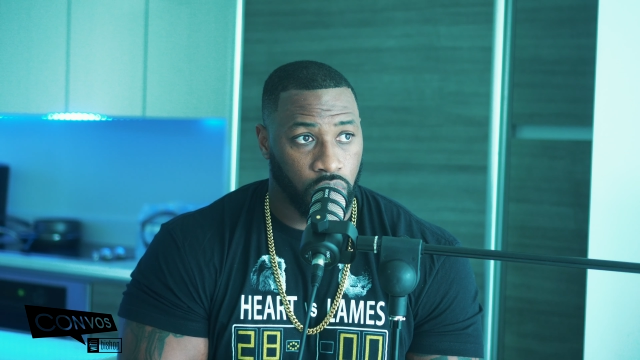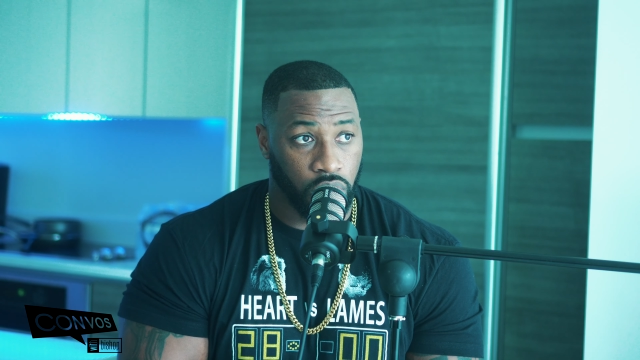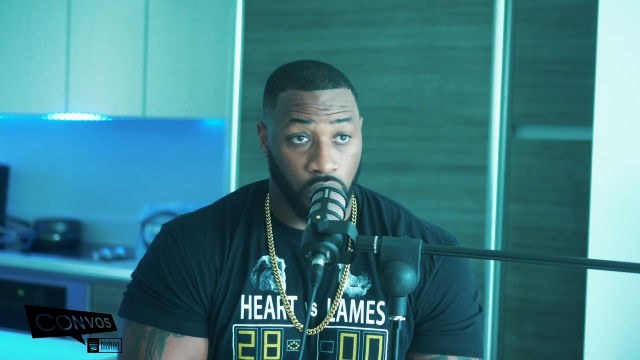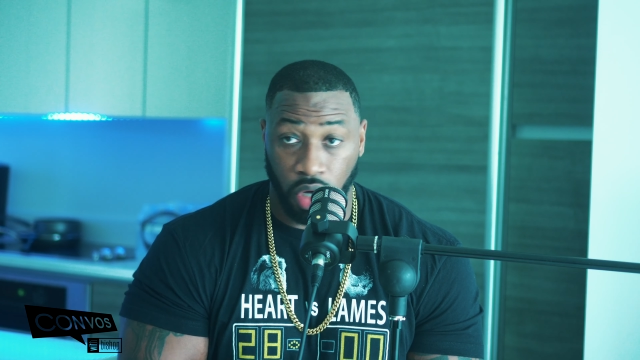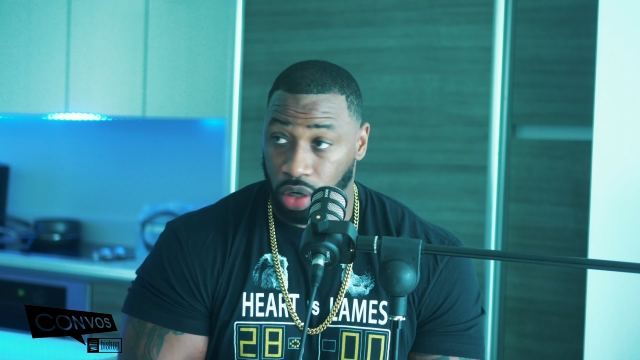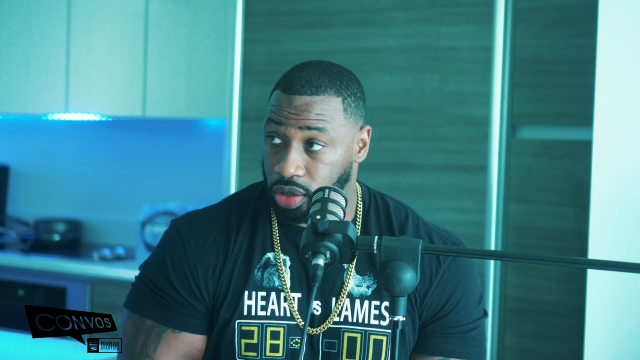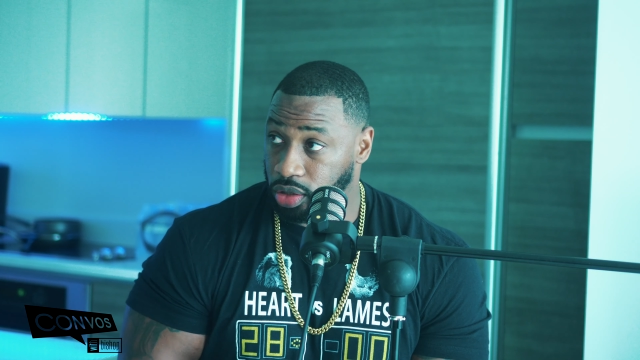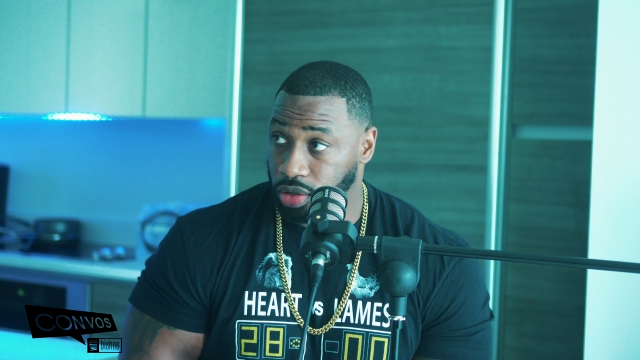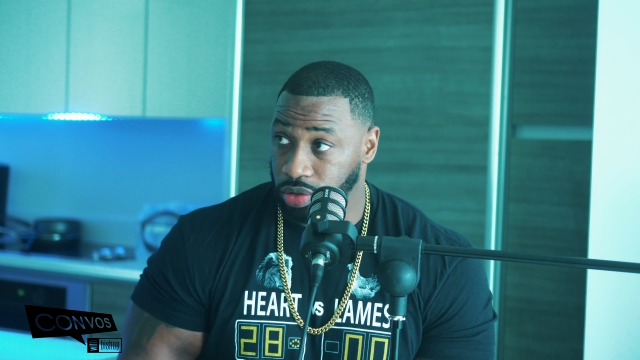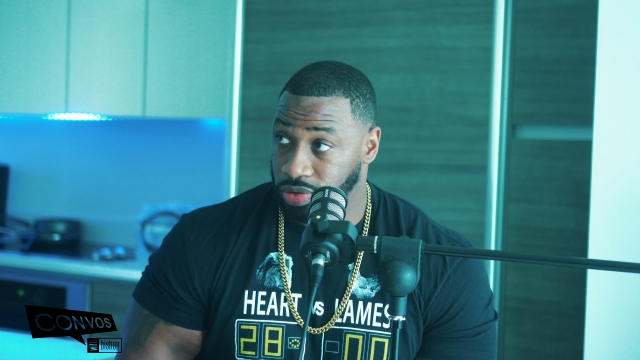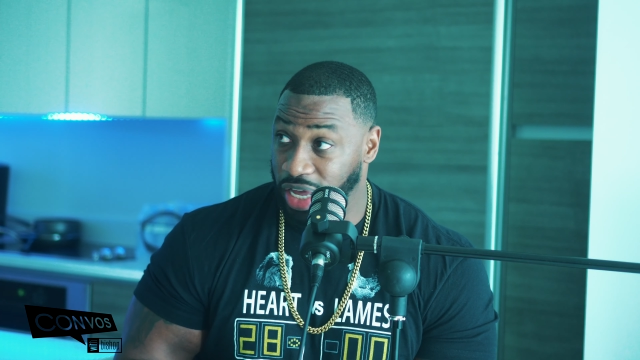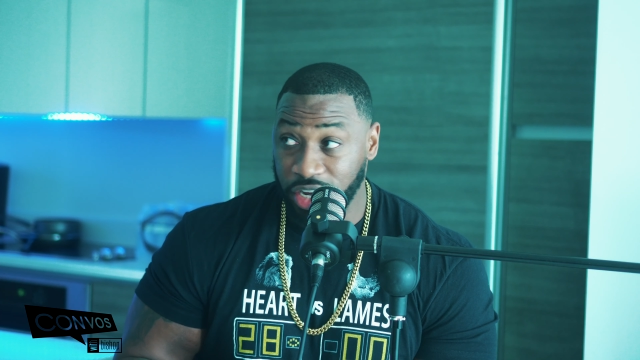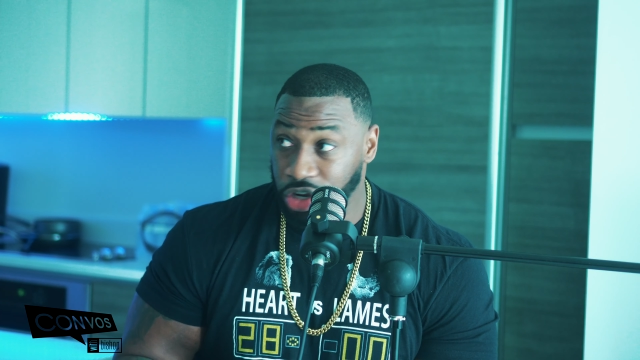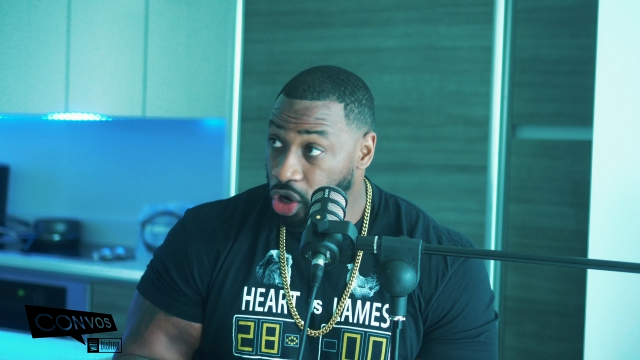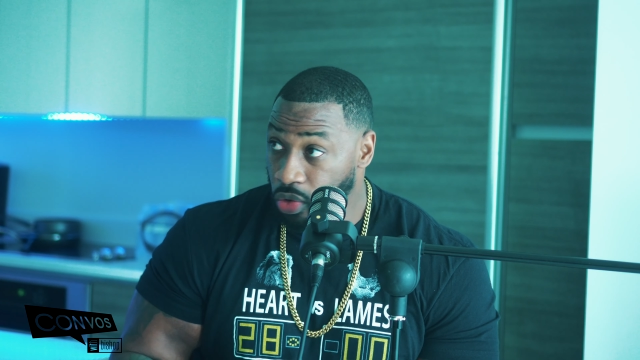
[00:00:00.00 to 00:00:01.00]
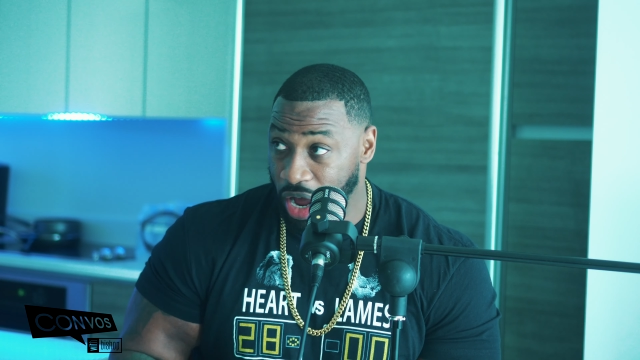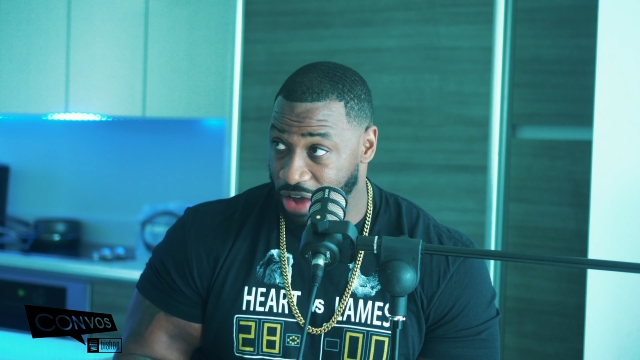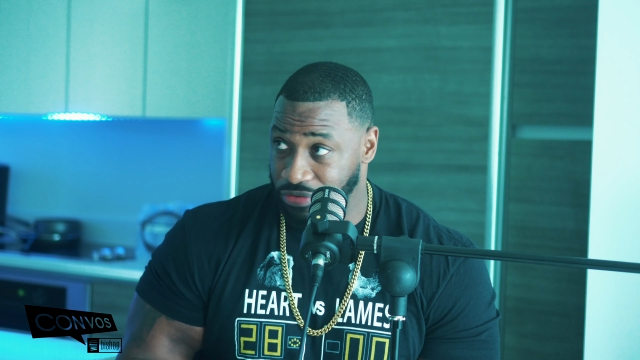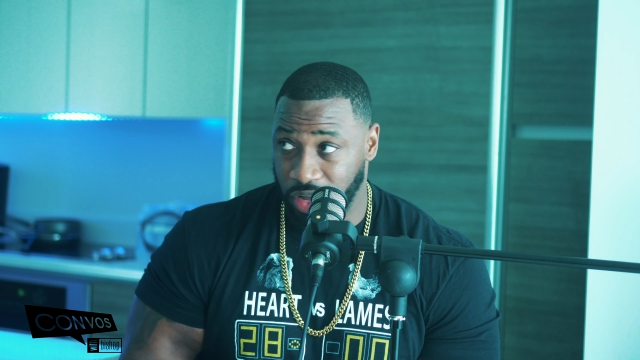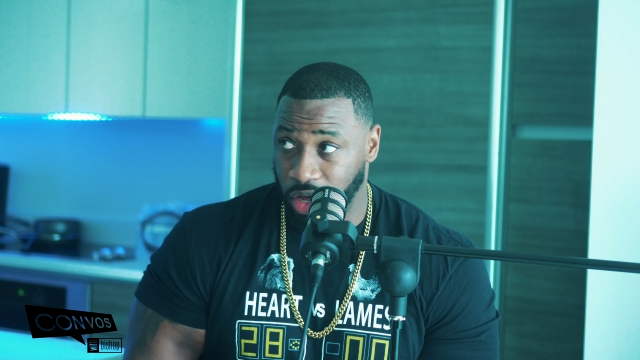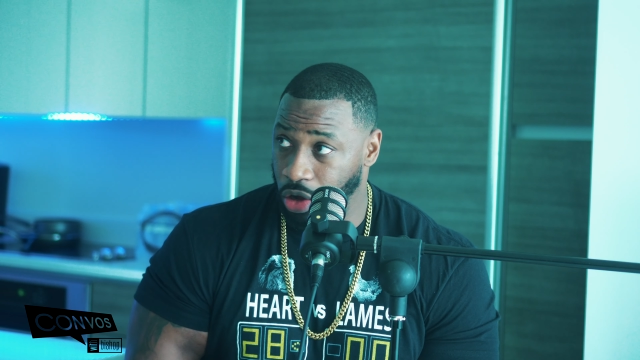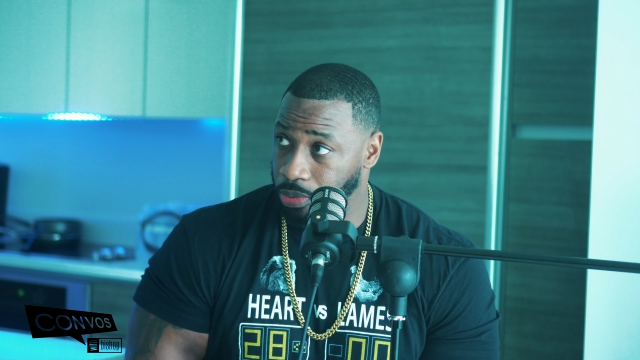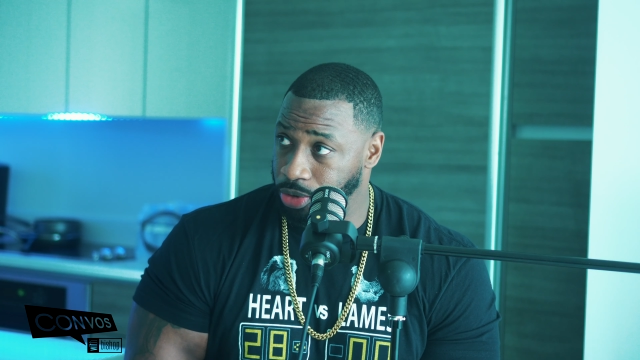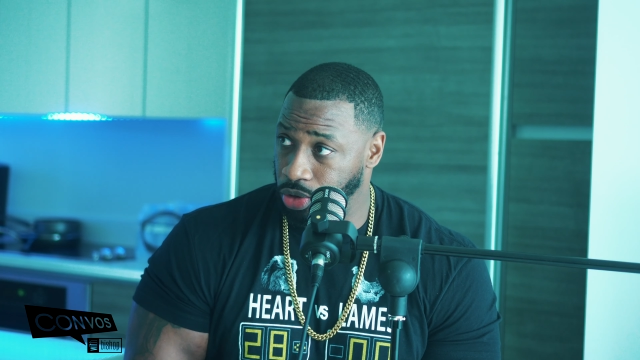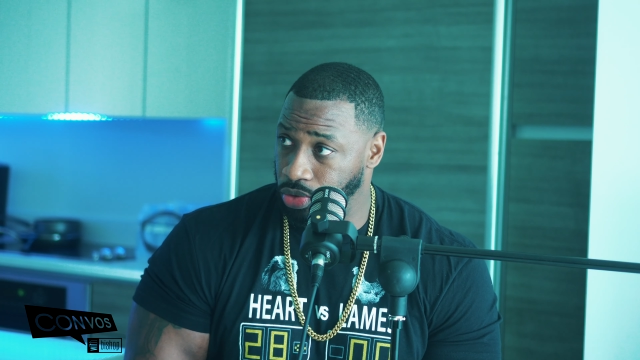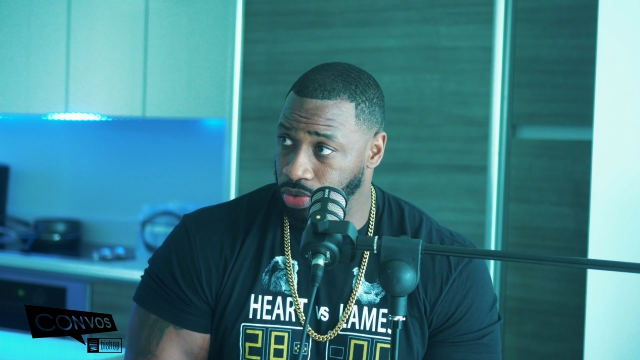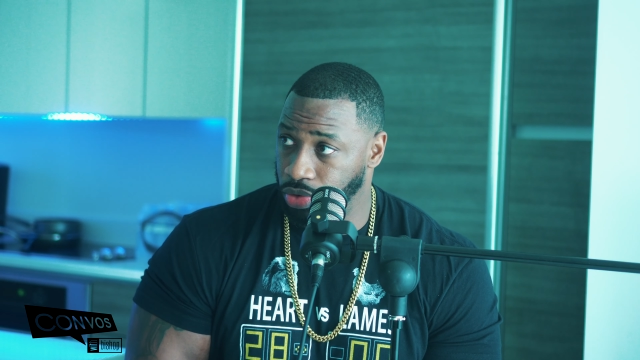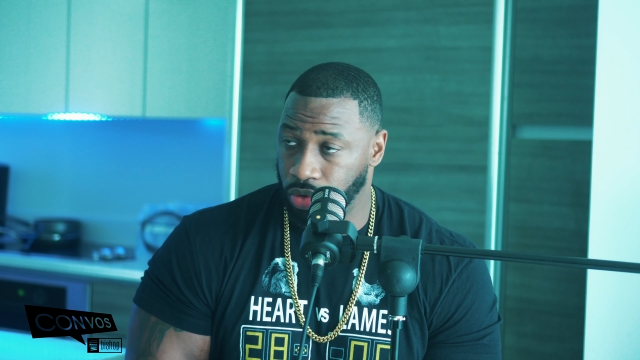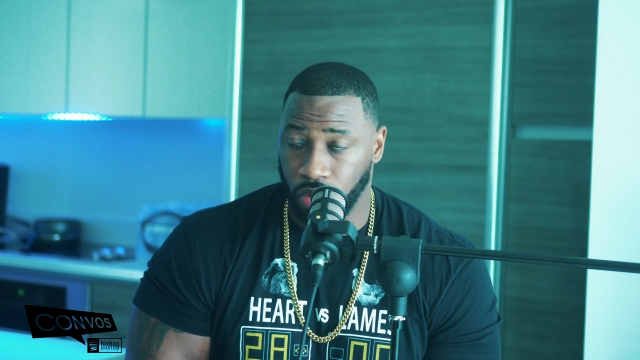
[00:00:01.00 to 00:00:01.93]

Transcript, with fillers: Look, they don't have to help you.